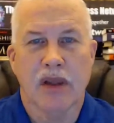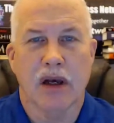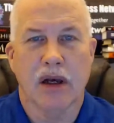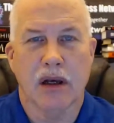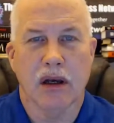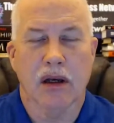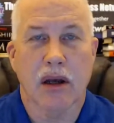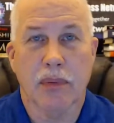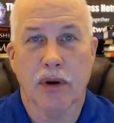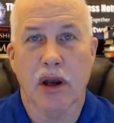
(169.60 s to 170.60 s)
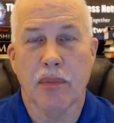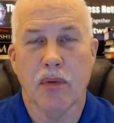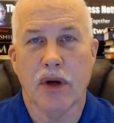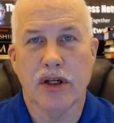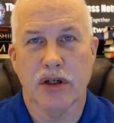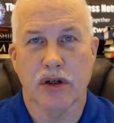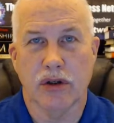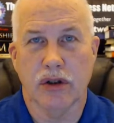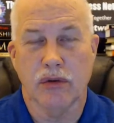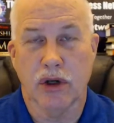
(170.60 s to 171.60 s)
A couple ways you can do
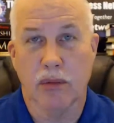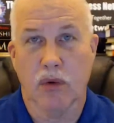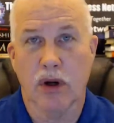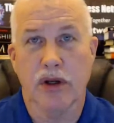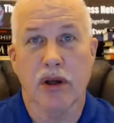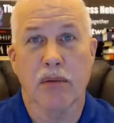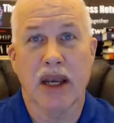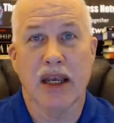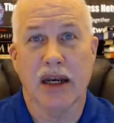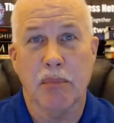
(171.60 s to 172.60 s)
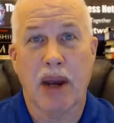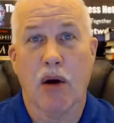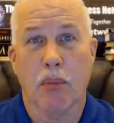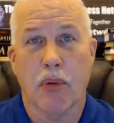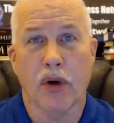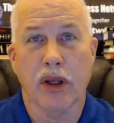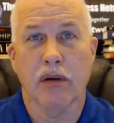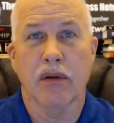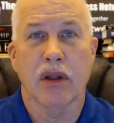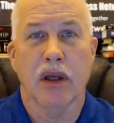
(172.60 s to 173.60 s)
it. Number one, you can make it in PowerPoint
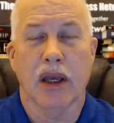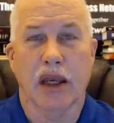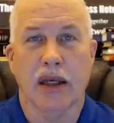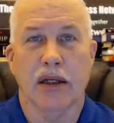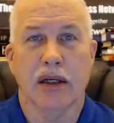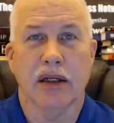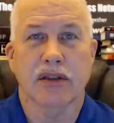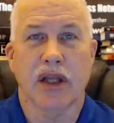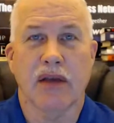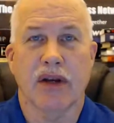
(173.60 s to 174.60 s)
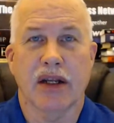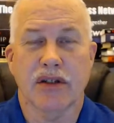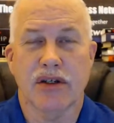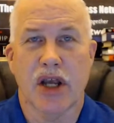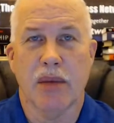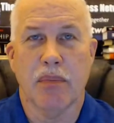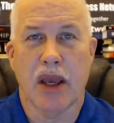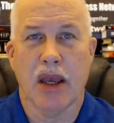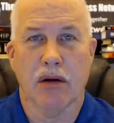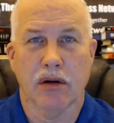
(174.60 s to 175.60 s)
and save it as a
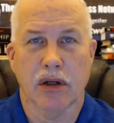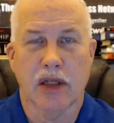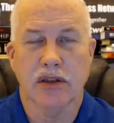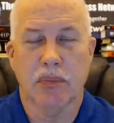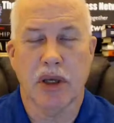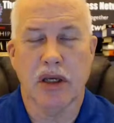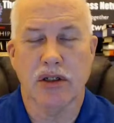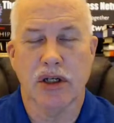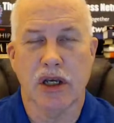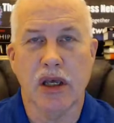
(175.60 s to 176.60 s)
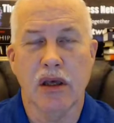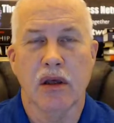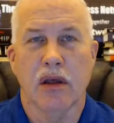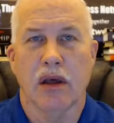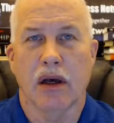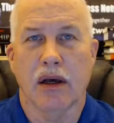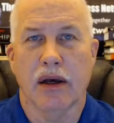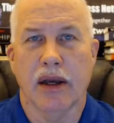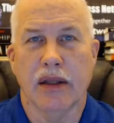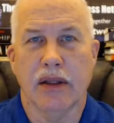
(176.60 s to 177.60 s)
JPEG or as a PNG,
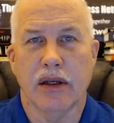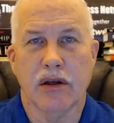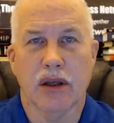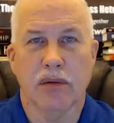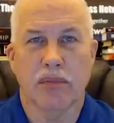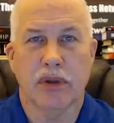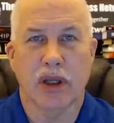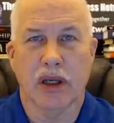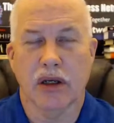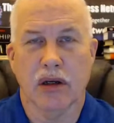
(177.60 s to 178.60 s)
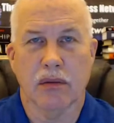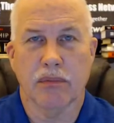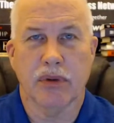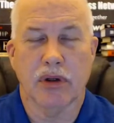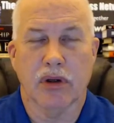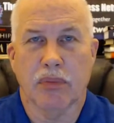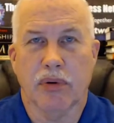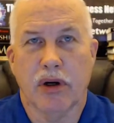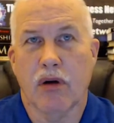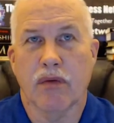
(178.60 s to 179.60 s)
and then you can put
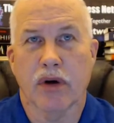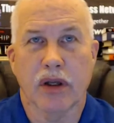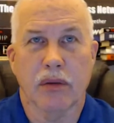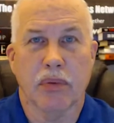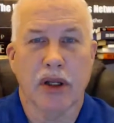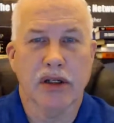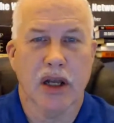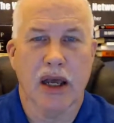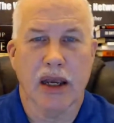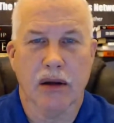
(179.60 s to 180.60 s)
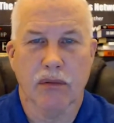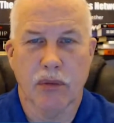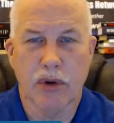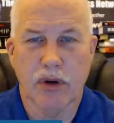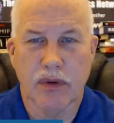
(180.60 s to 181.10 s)
it over in a place like remove